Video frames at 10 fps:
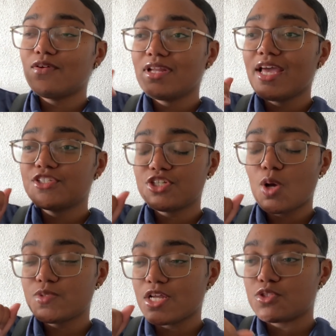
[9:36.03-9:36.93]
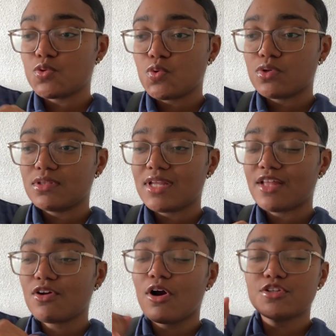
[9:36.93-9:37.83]
like shops
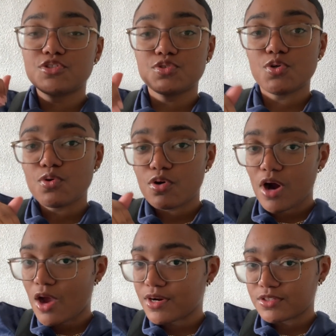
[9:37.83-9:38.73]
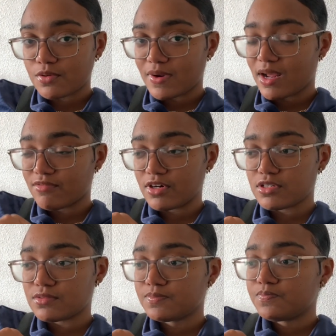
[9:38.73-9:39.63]
that are too crowded or whatever.
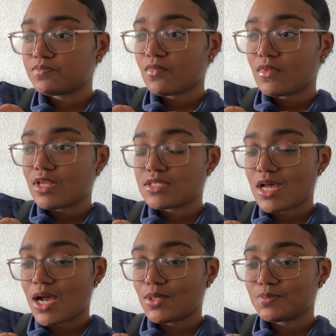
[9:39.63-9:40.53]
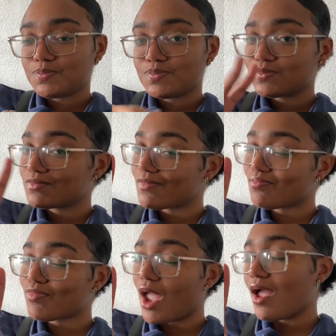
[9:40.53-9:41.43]
So
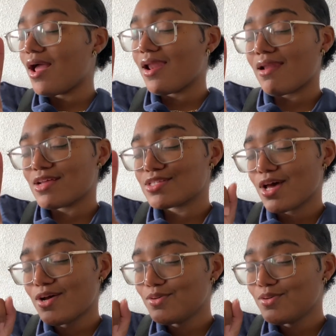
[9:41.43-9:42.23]
let's go.